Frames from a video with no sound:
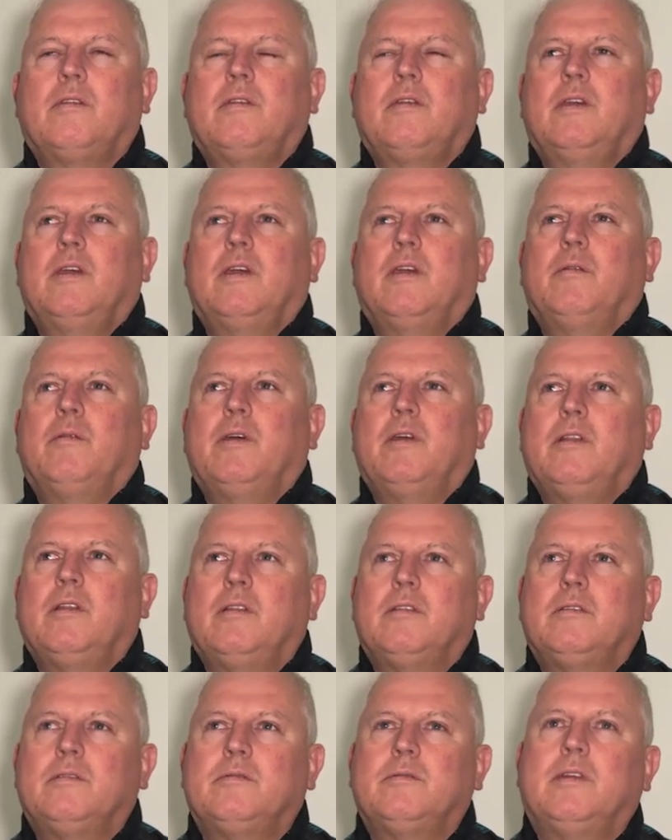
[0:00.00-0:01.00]
Yeah, well,
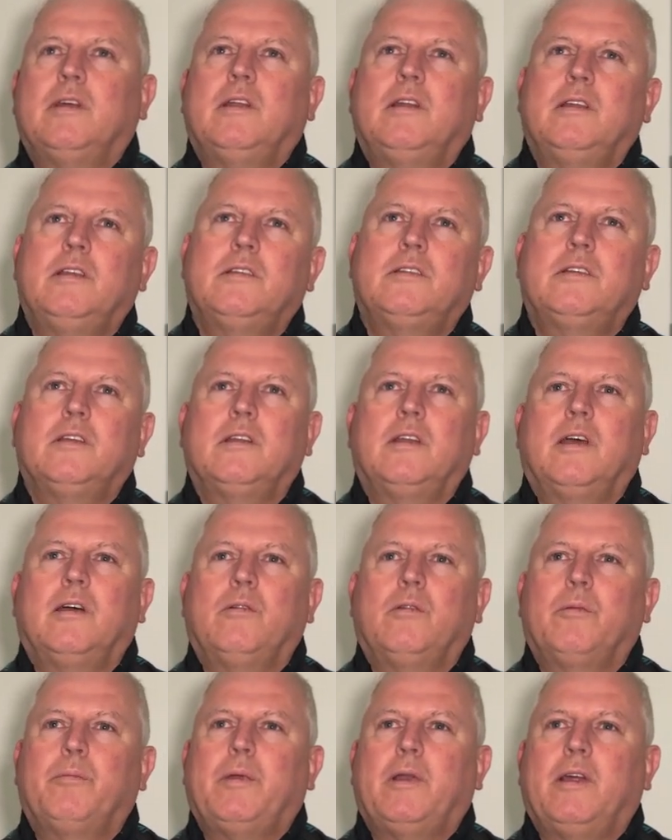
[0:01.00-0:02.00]
at least you
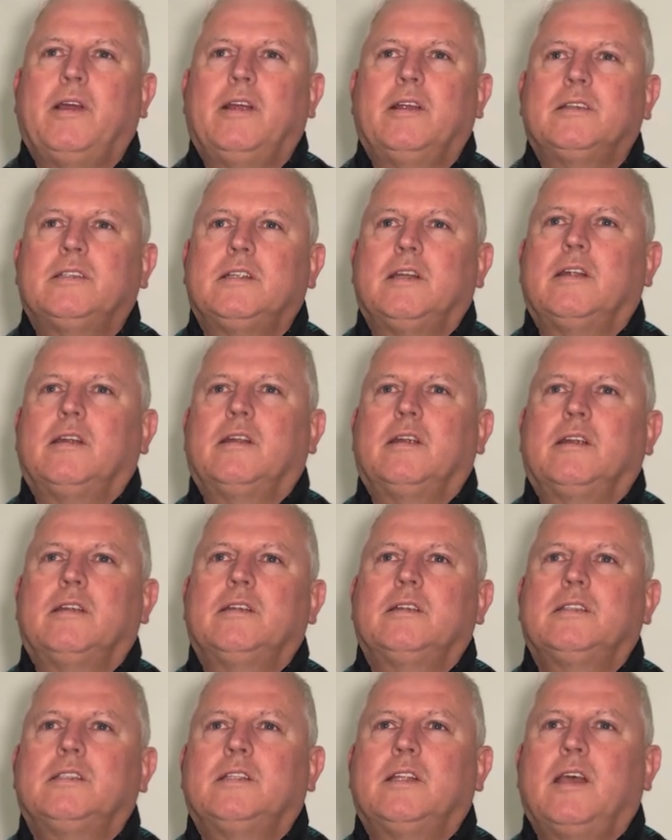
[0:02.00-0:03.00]
know the players that are
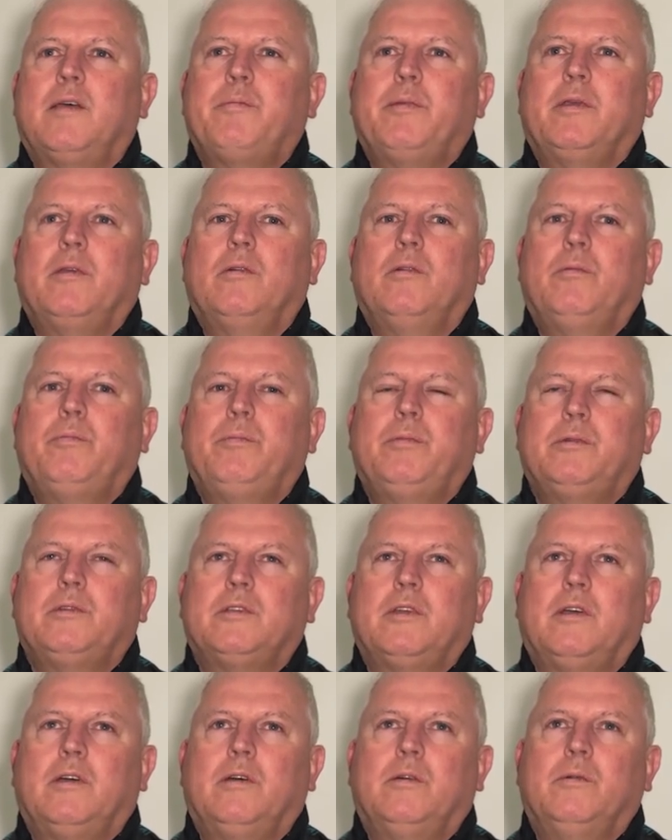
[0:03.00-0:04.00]
stepping up.
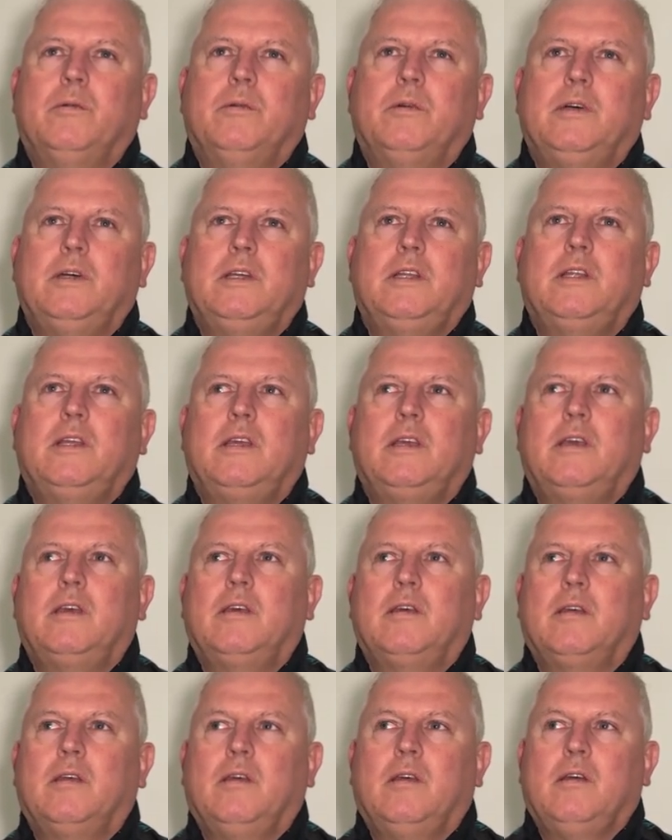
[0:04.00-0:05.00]
So I
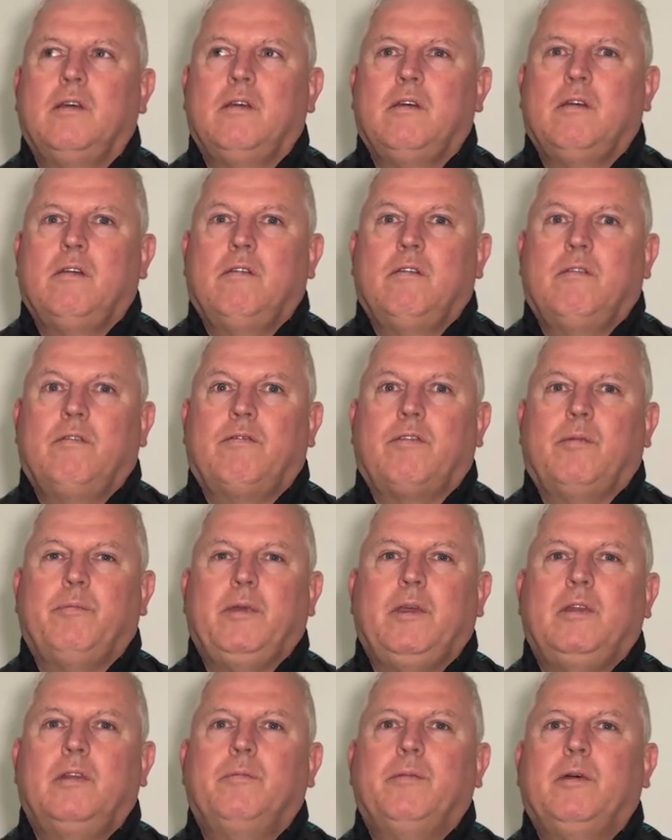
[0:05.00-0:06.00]
think for
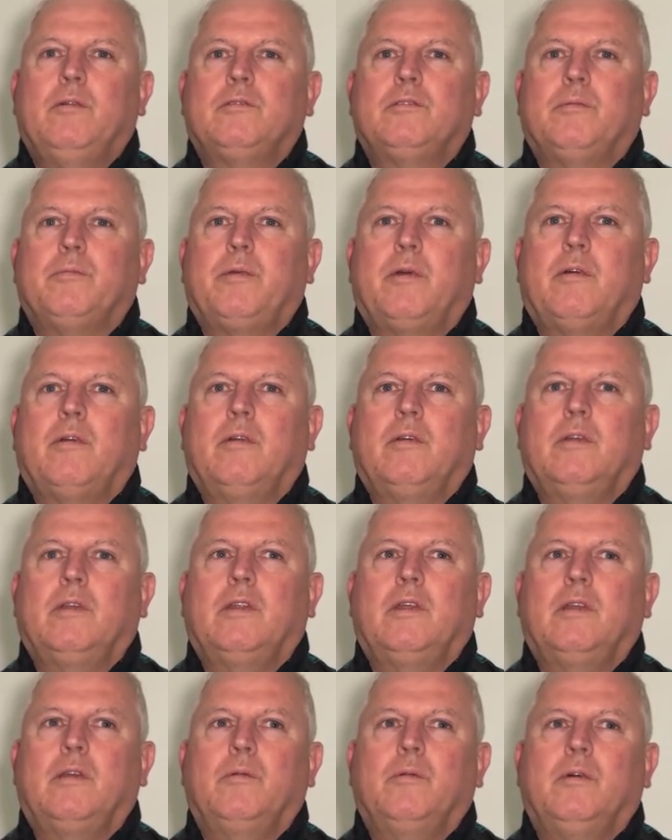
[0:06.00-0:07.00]
me, the most important
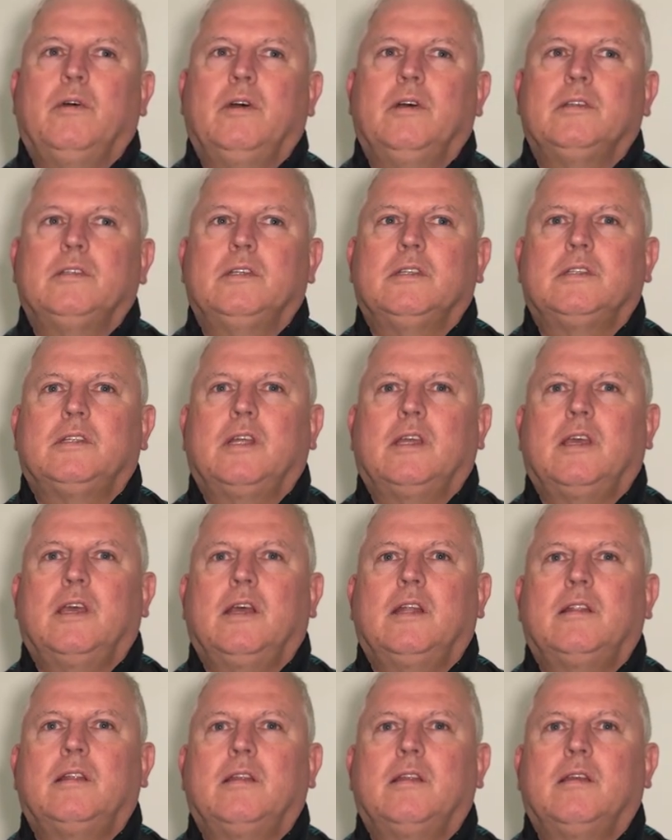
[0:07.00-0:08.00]
thing was is to
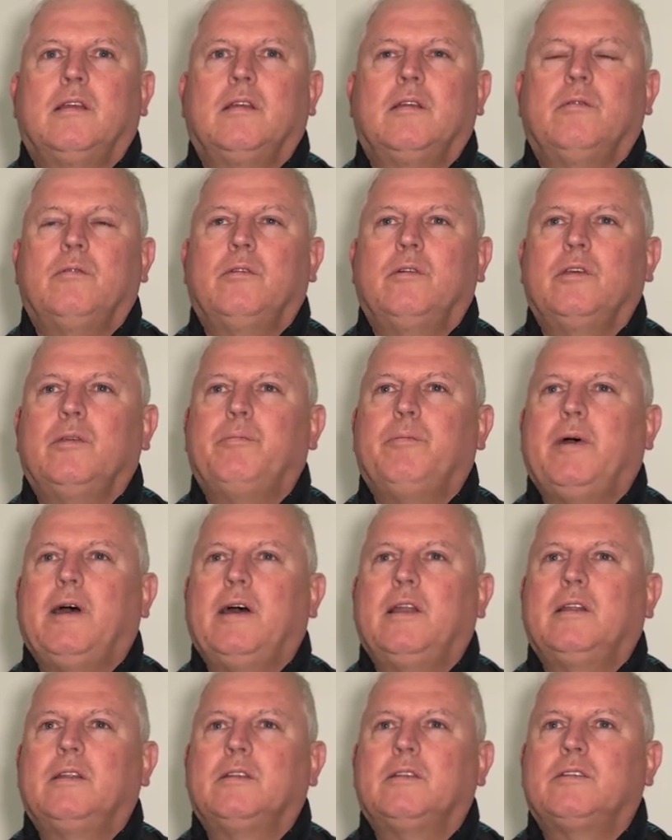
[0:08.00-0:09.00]
get the right
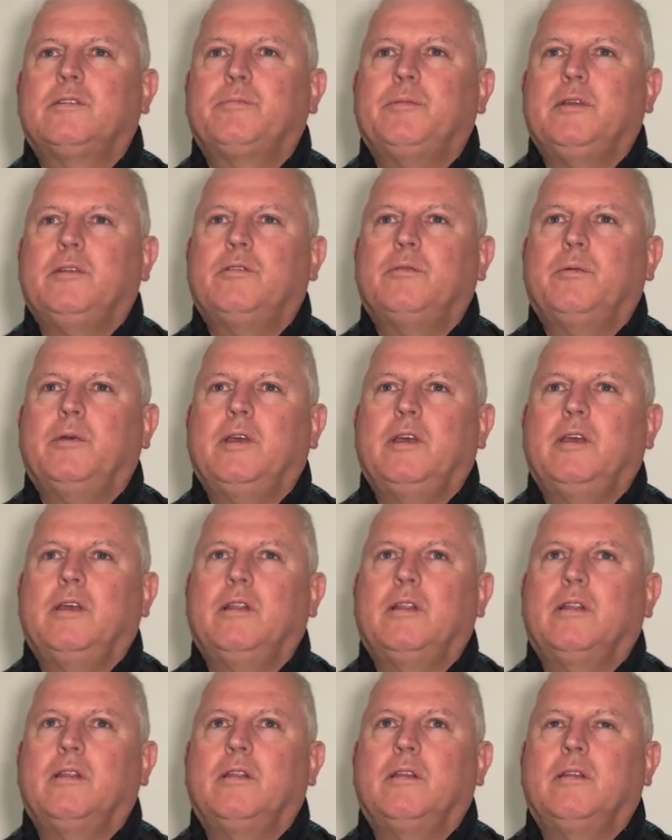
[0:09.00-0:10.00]
balance
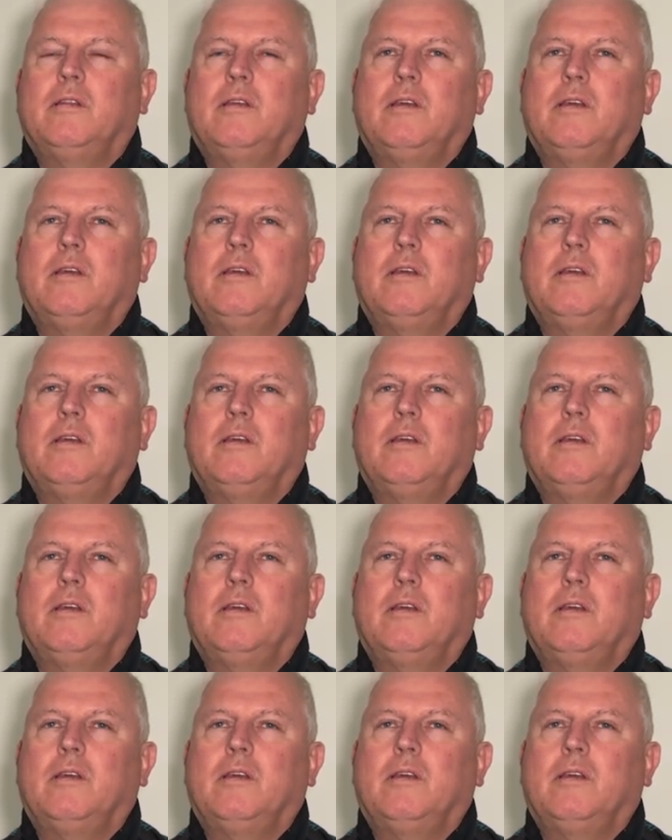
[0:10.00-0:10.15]
between,